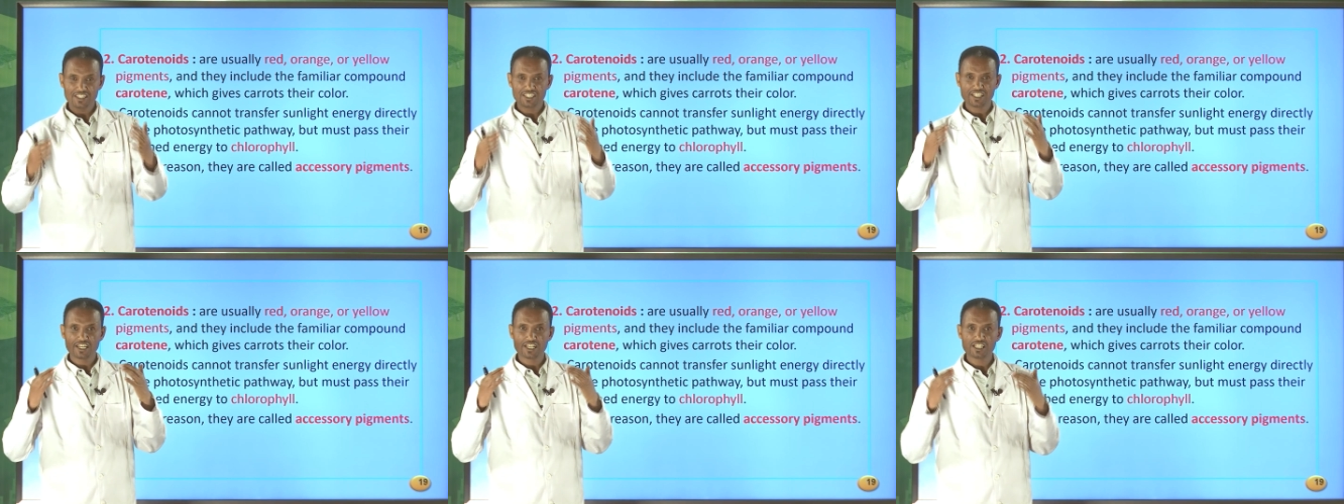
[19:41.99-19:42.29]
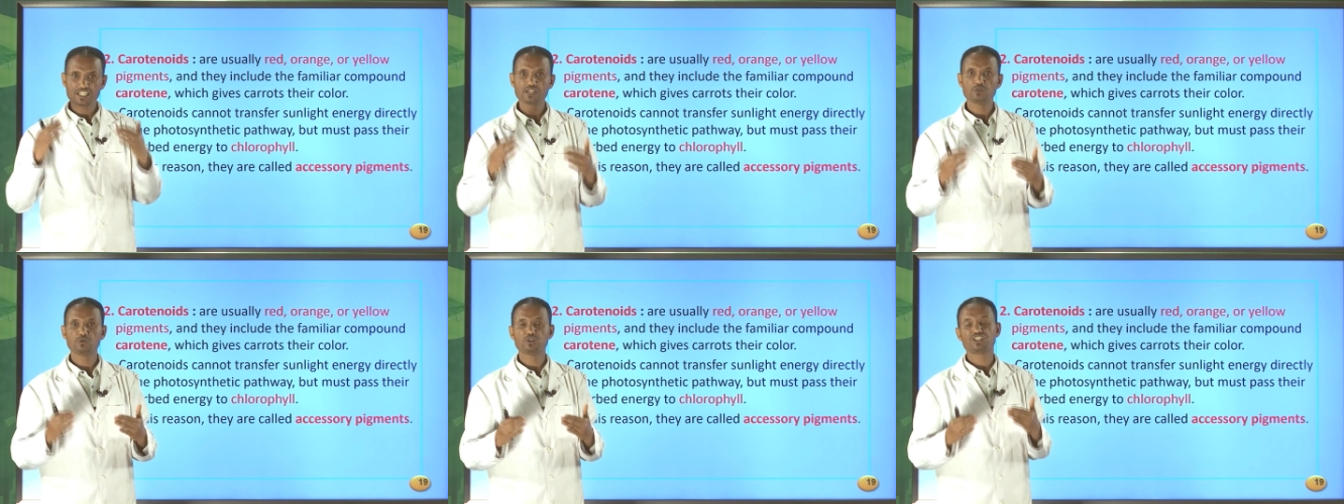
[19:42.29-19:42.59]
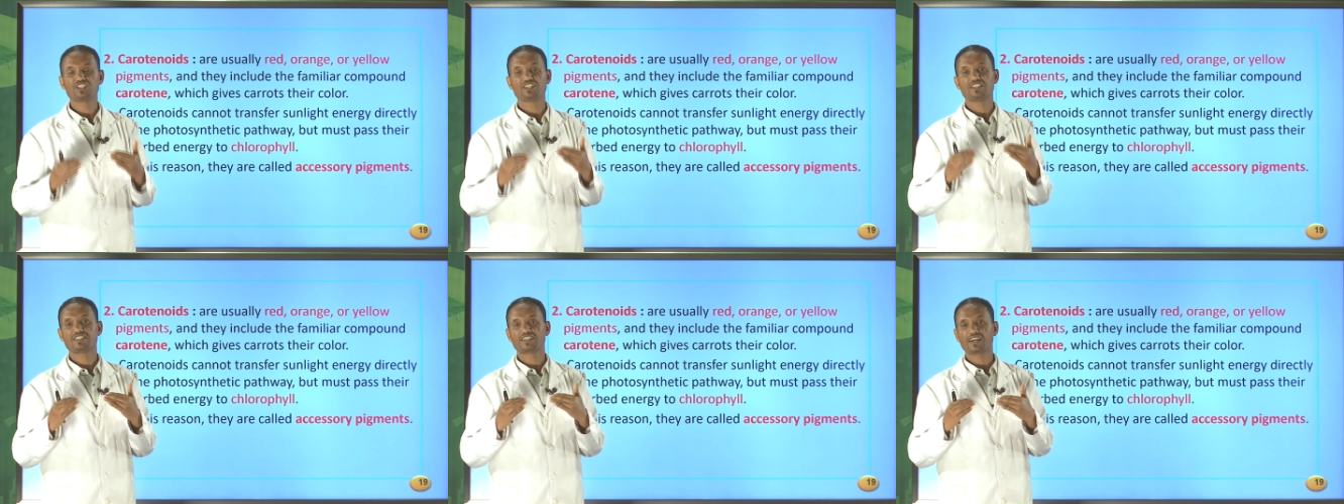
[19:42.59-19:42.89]
energy
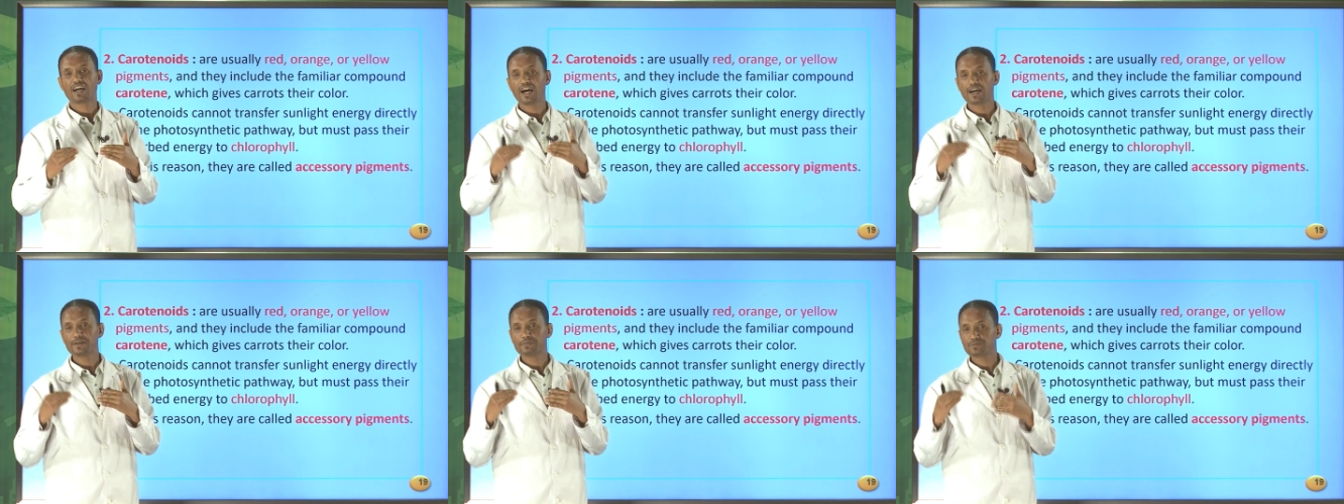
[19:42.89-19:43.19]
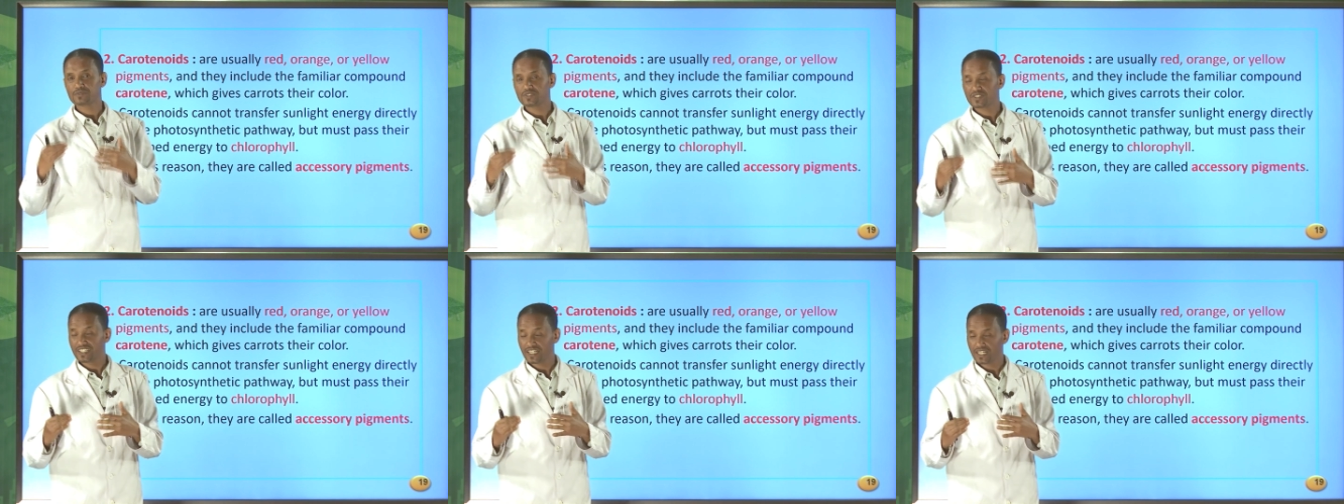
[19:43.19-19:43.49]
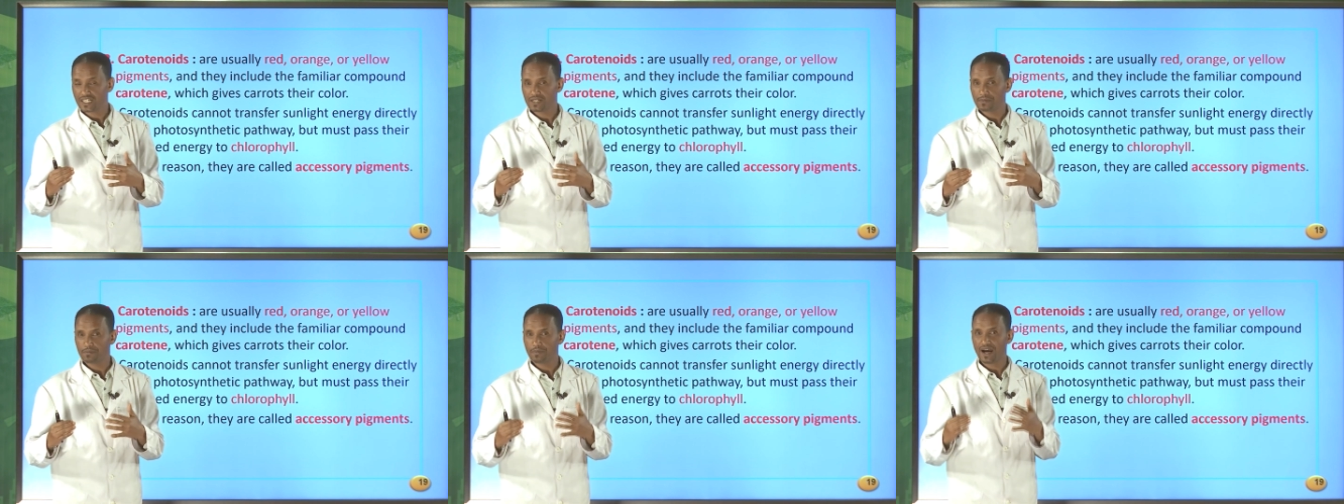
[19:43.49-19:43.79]
which is
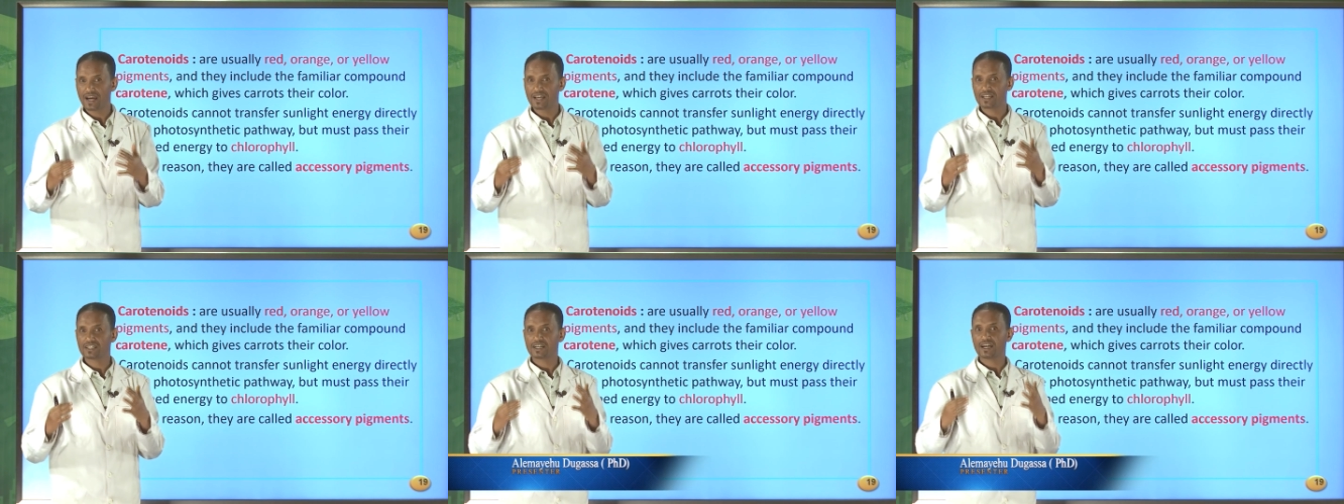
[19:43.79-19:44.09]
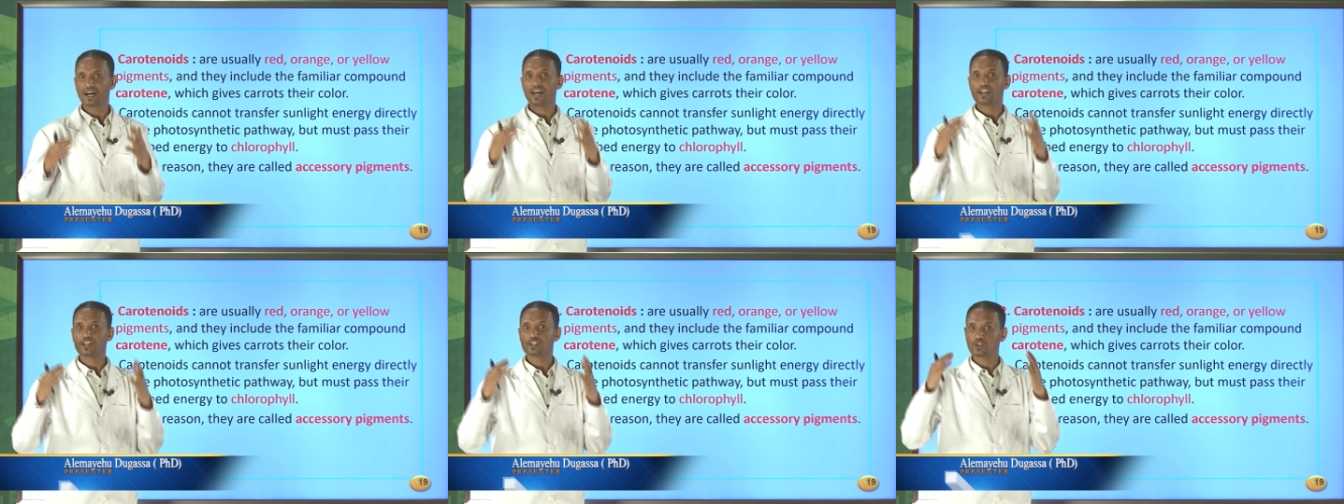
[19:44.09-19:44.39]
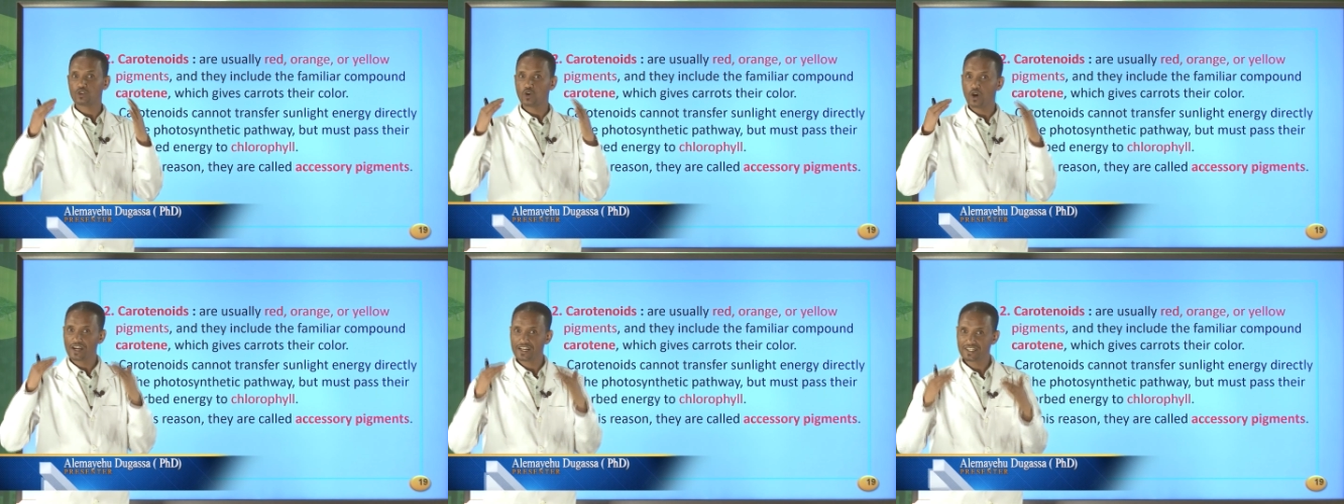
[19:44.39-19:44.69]
captured by
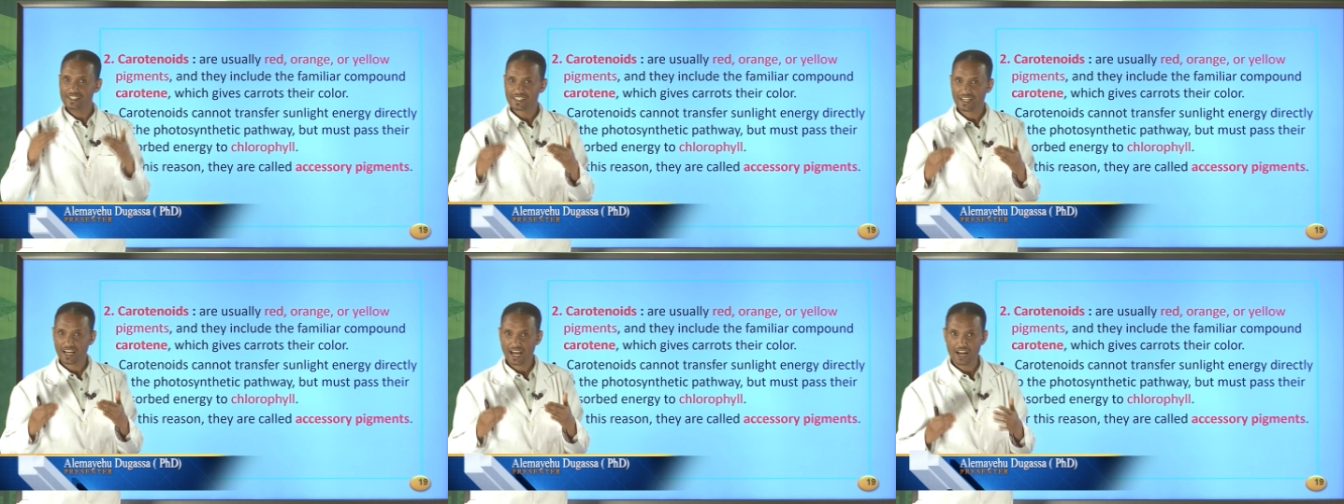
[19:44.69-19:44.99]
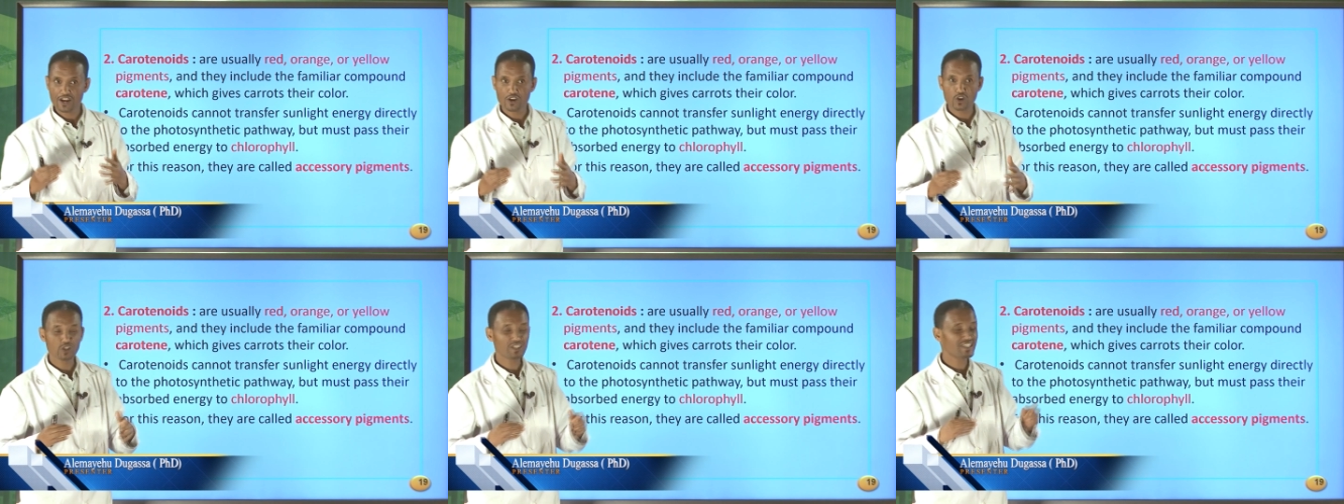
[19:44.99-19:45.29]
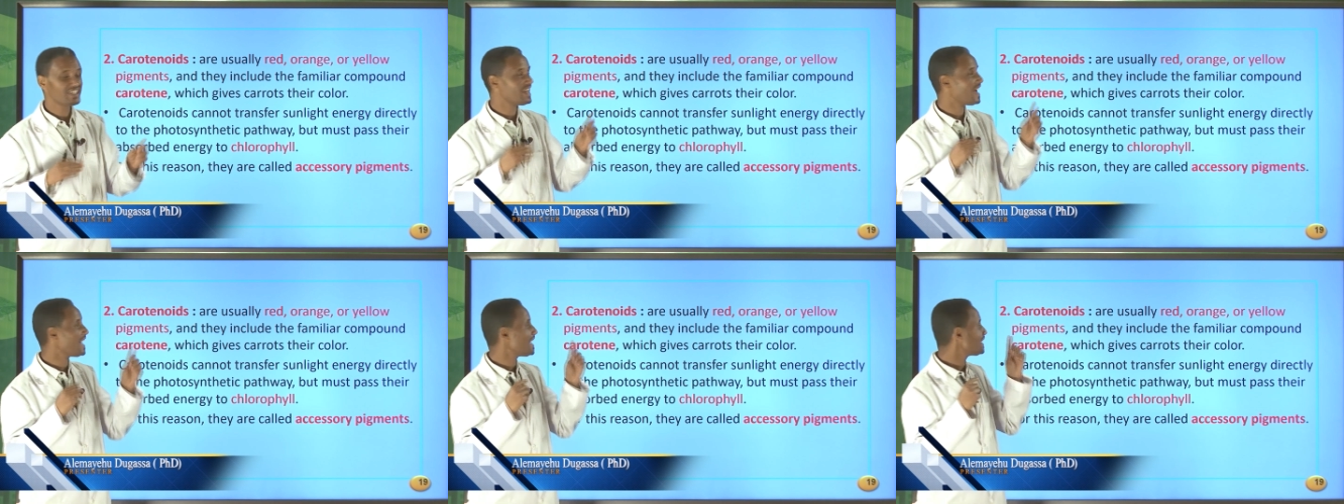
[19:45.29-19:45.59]
carotenoids cannot
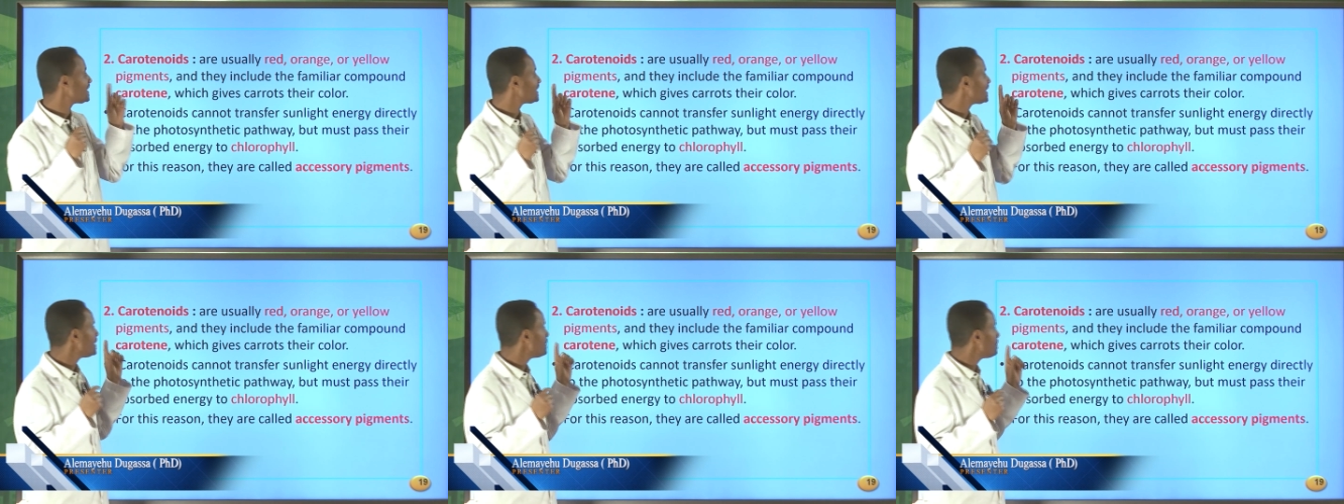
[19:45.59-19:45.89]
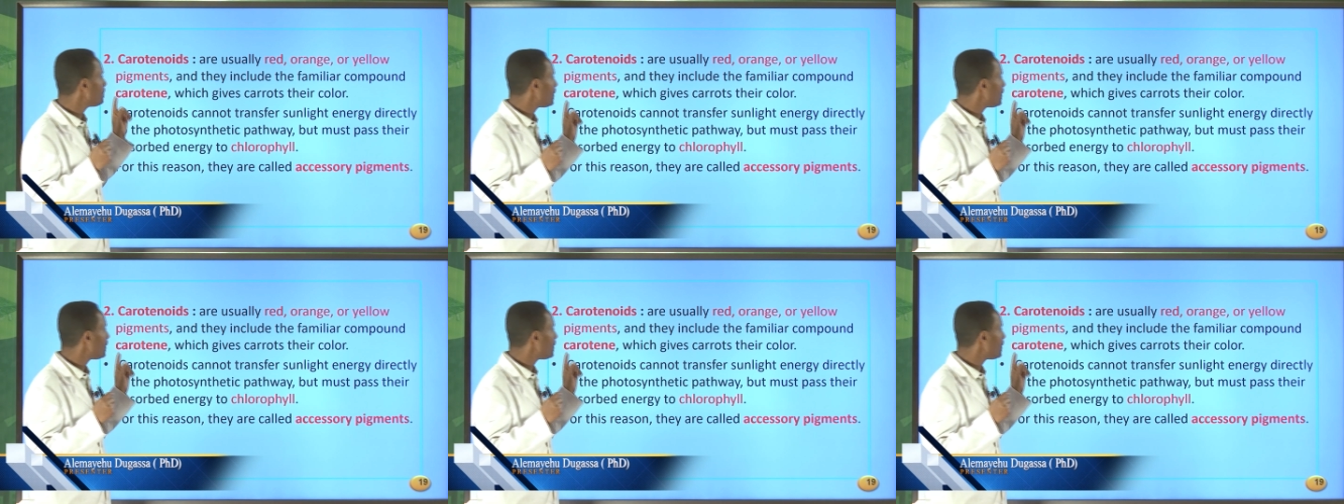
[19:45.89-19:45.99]
directly